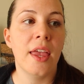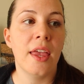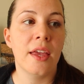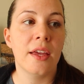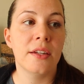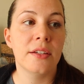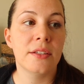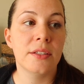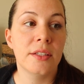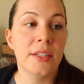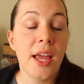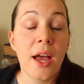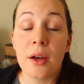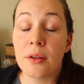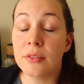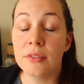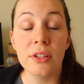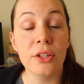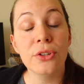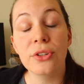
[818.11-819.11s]
and yeah,
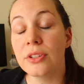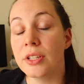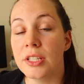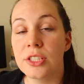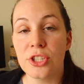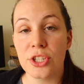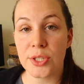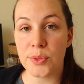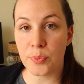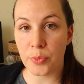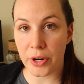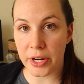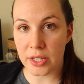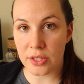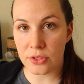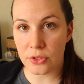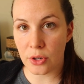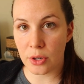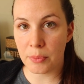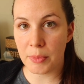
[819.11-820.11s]
literally just
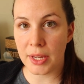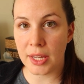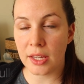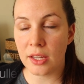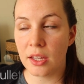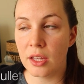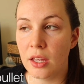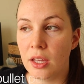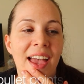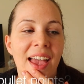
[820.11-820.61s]
brainstorming.